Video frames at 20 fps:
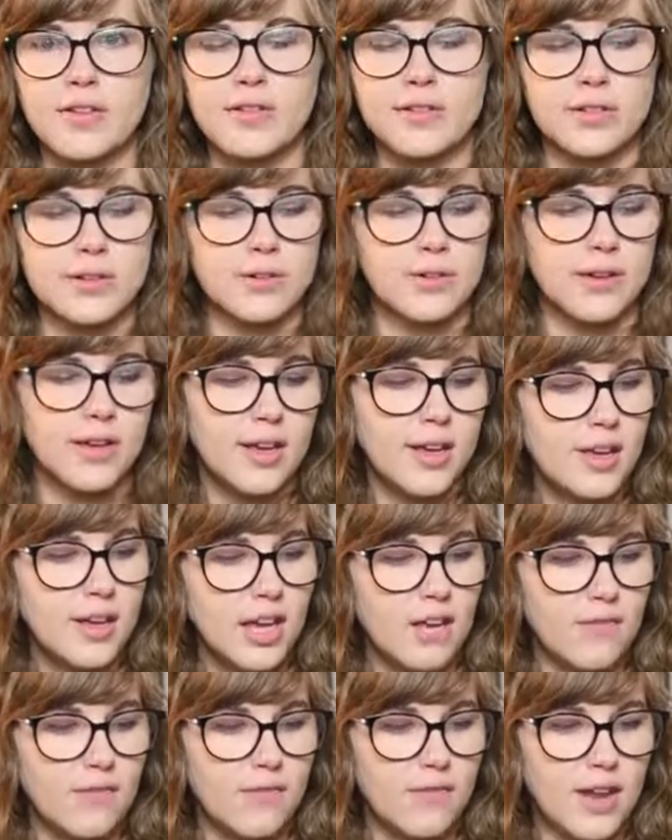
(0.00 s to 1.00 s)
So
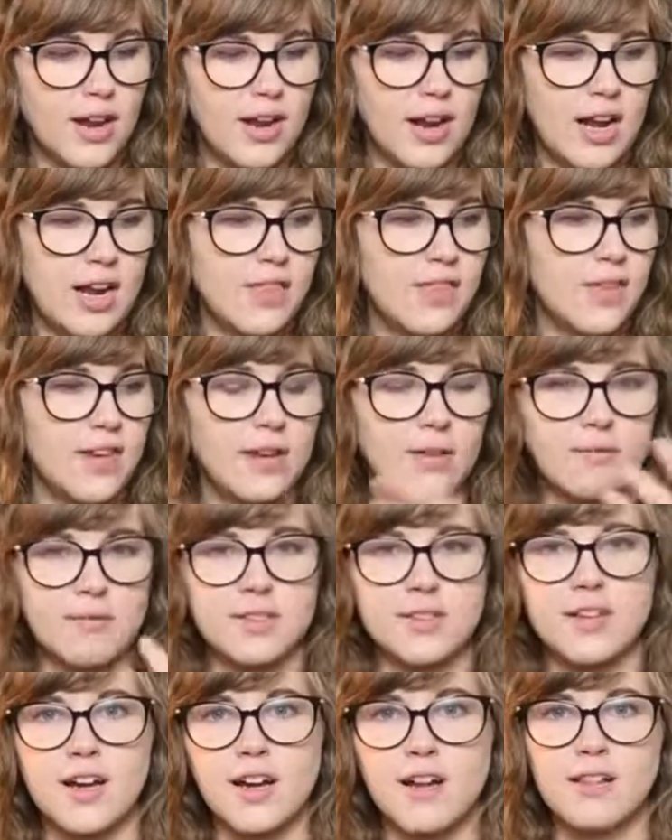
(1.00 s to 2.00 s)
if anything
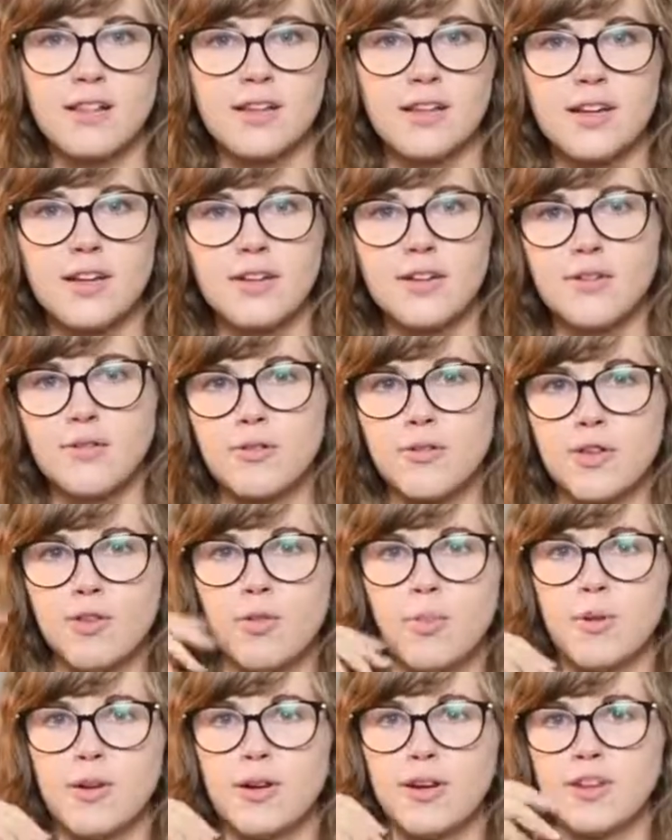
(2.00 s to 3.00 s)
was not clear or you
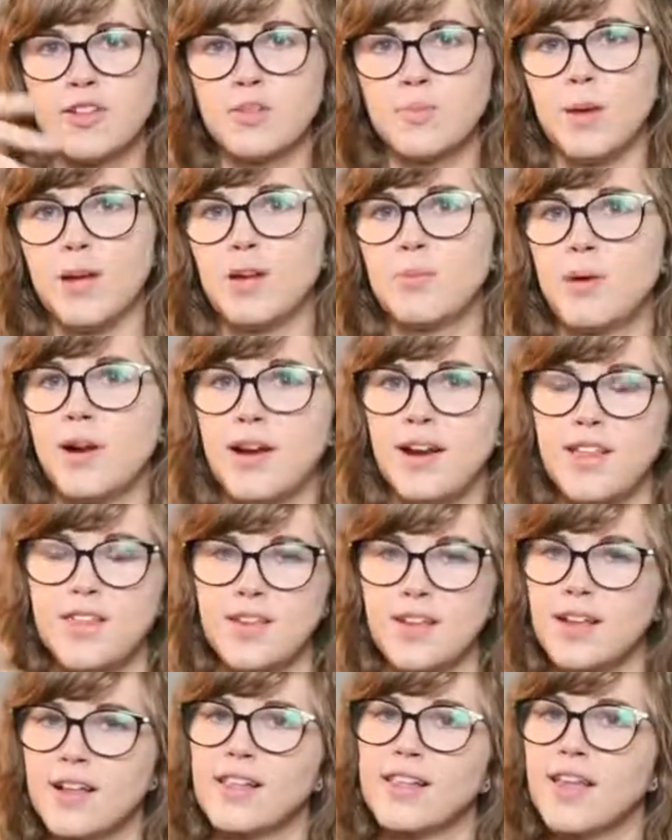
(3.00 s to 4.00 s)
want me to expand upon
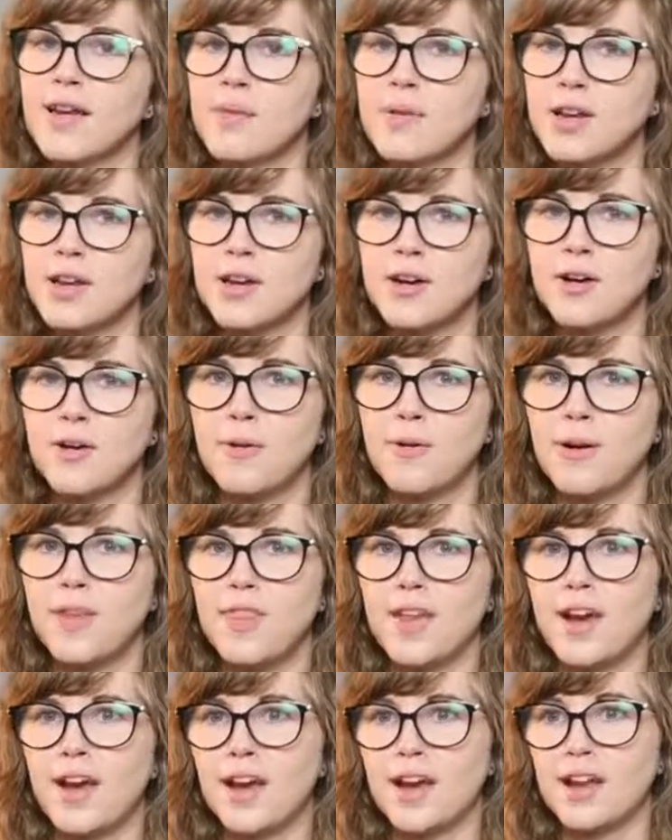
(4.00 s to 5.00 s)
anything, let me know,
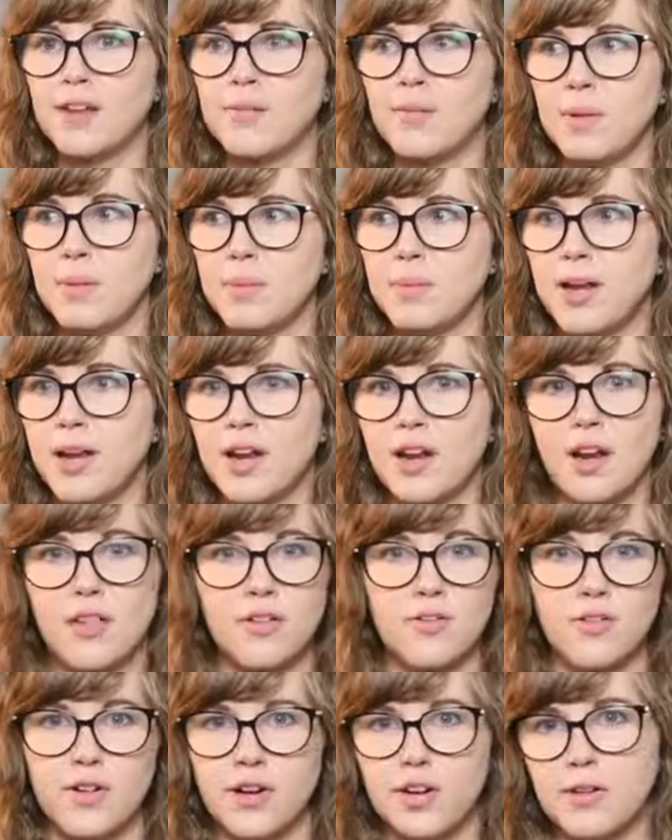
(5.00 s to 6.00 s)
and then I could maybe make
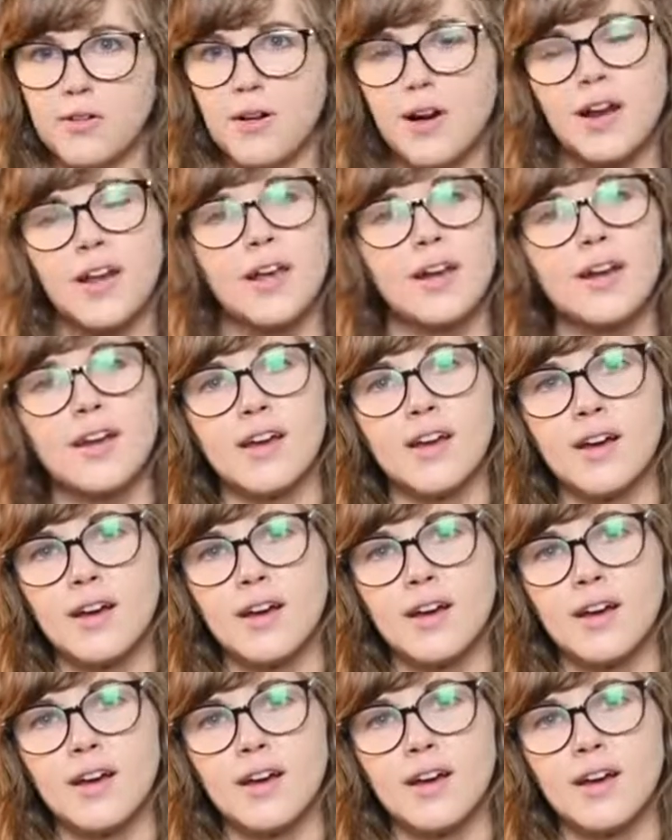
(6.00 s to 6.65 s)
another video on it.